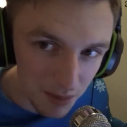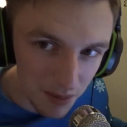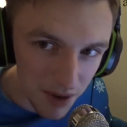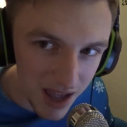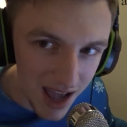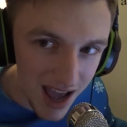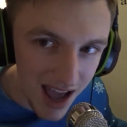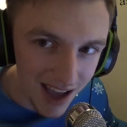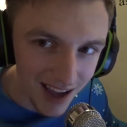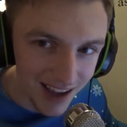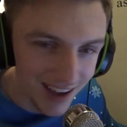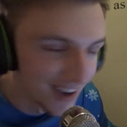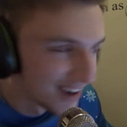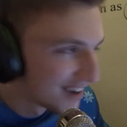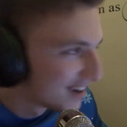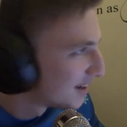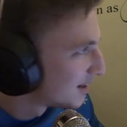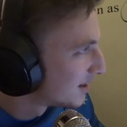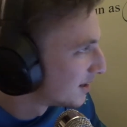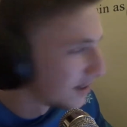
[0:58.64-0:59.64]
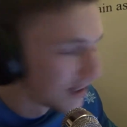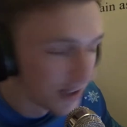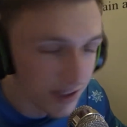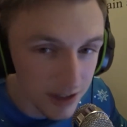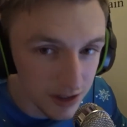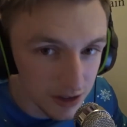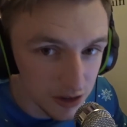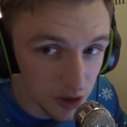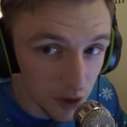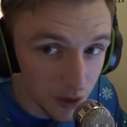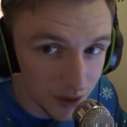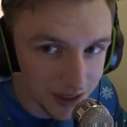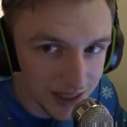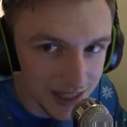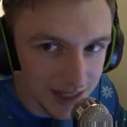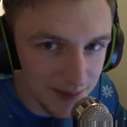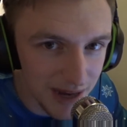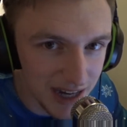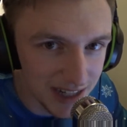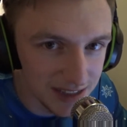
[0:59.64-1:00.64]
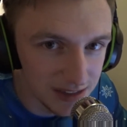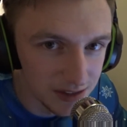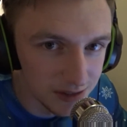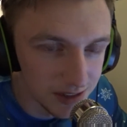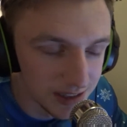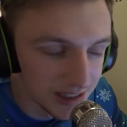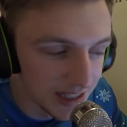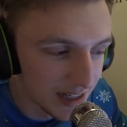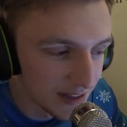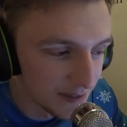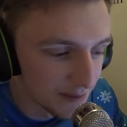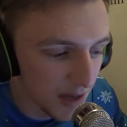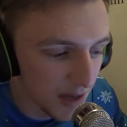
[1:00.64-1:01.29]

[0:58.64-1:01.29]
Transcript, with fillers: But yeah, so I want to get back into it again.